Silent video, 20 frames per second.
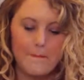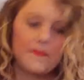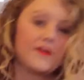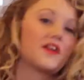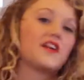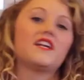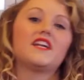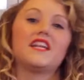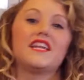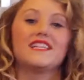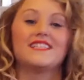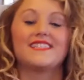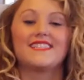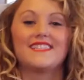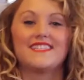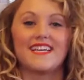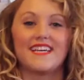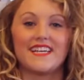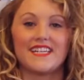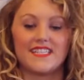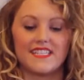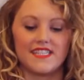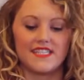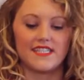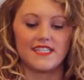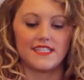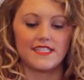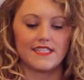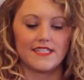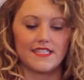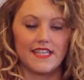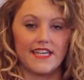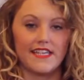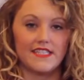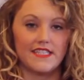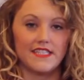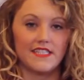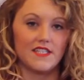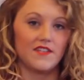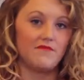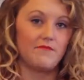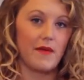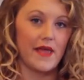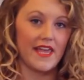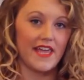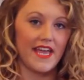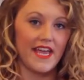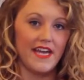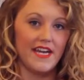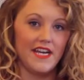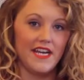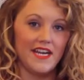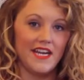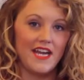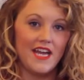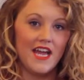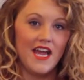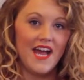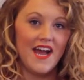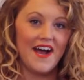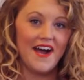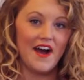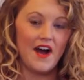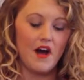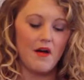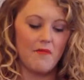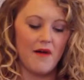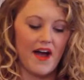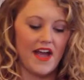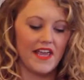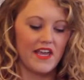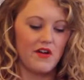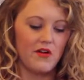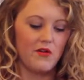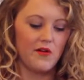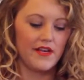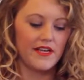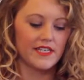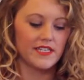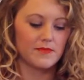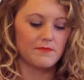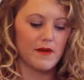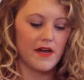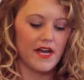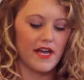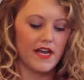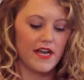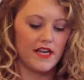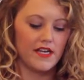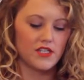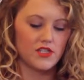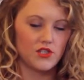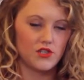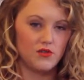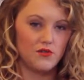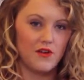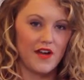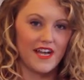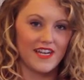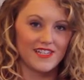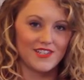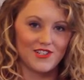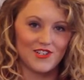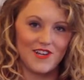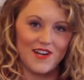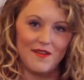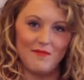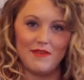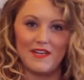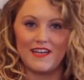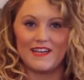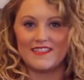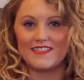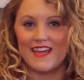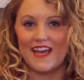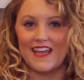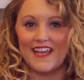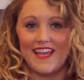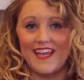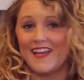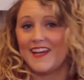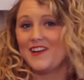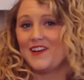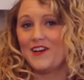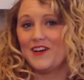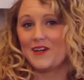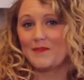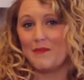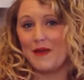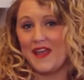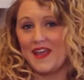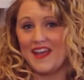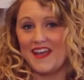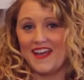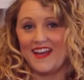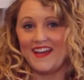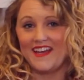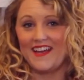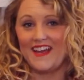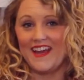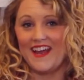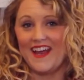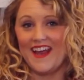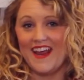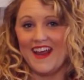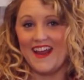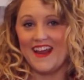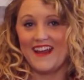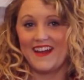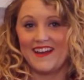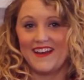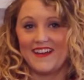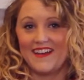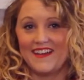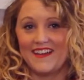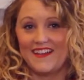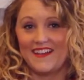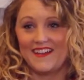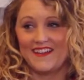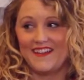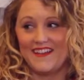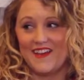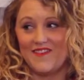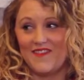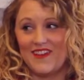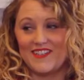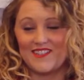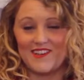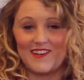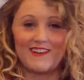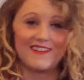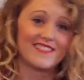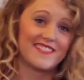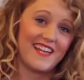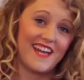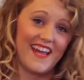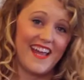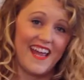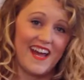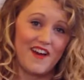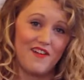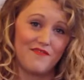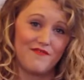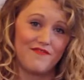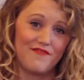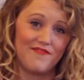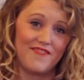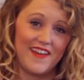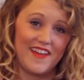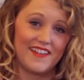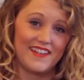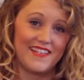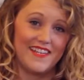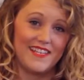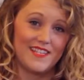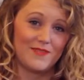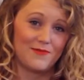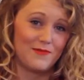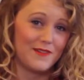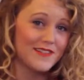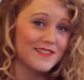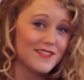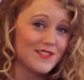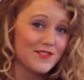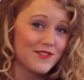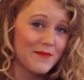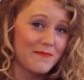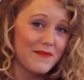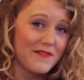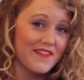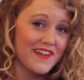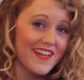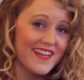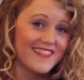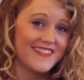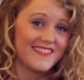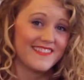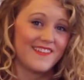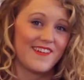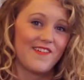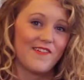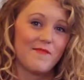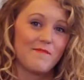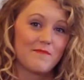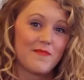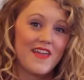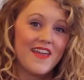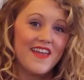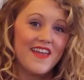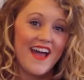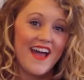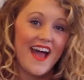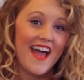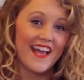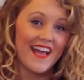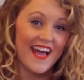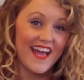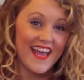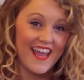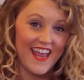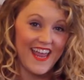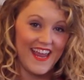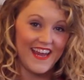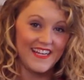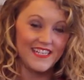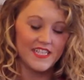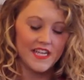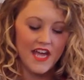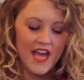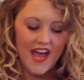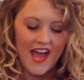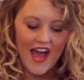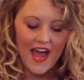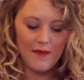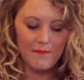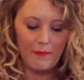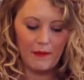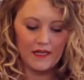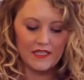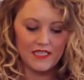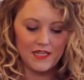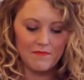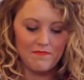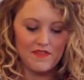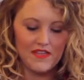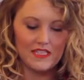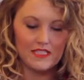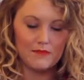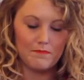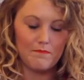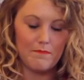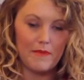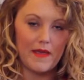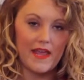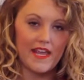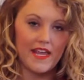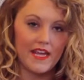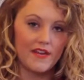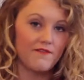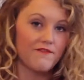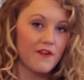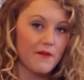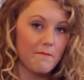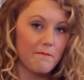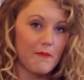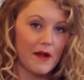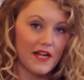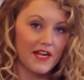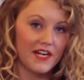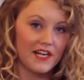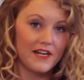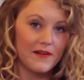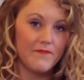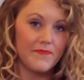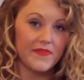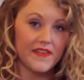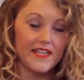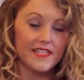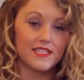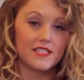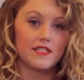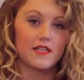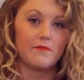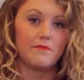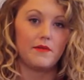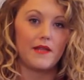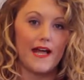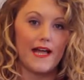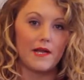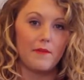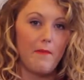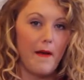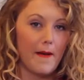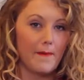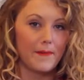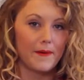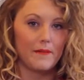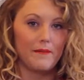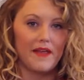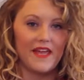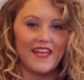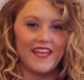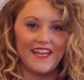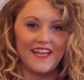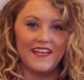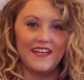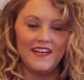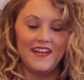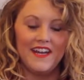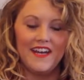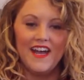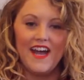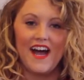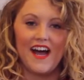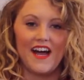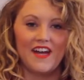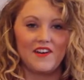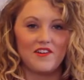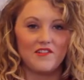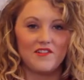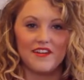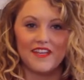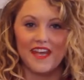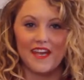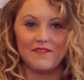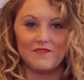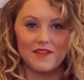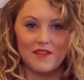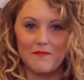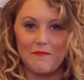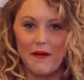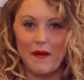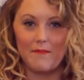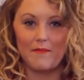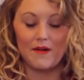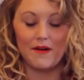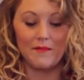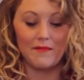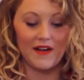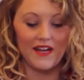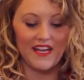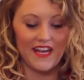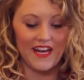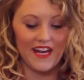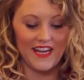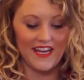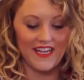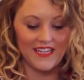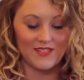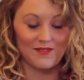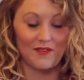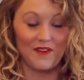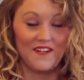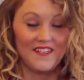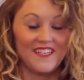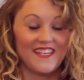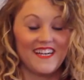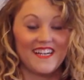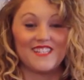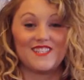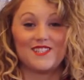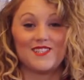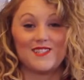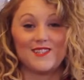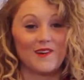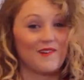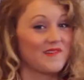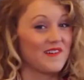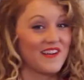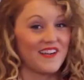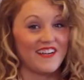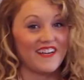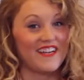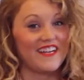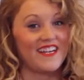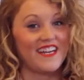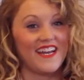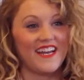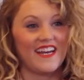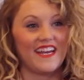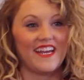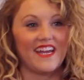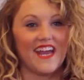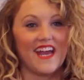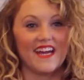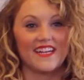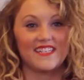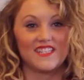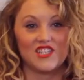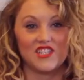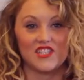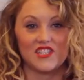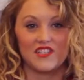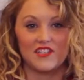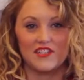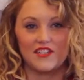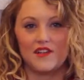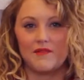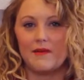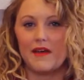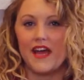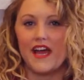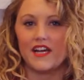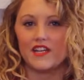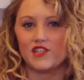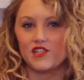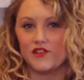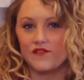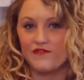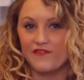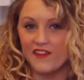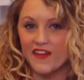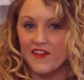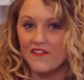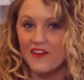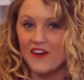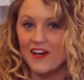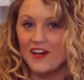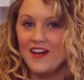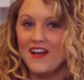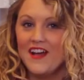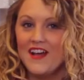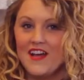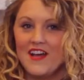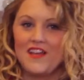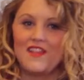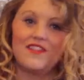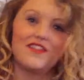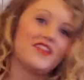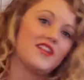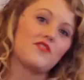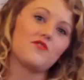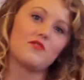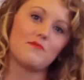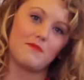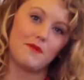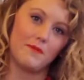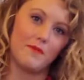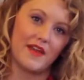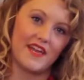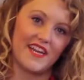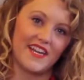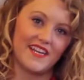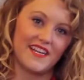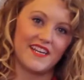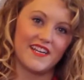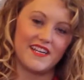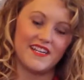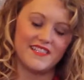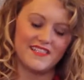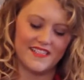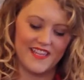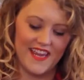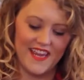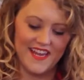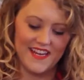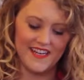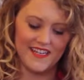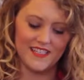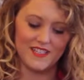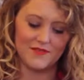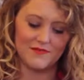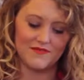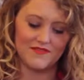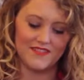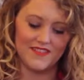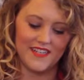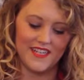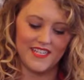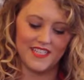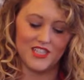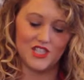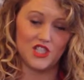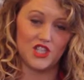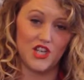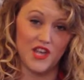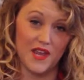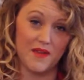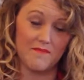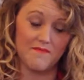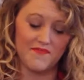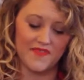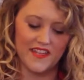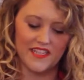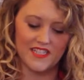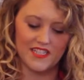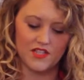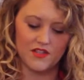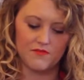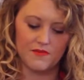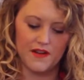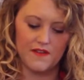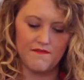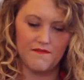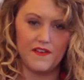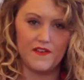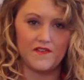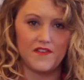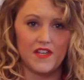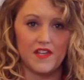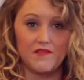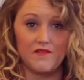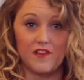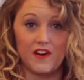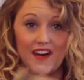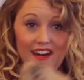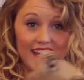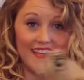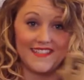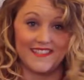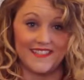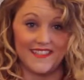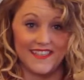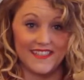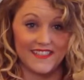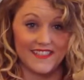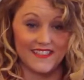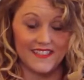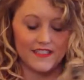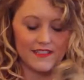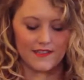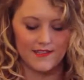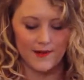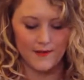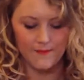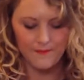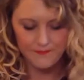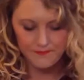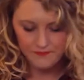you're going to need 6 slices of bacon. I always buy 2 extra because I can't cook bacon and let my dogs not have at least 1 strip of it, so I got 8. I picked up this bacon from Meijer. It's the black pepper bacon. I know, again, with the pepper, but it's so good, and it adds just a little bit extra flavor than normal bacon does, and it's cheap. It's $3.50 for 8 slices. So,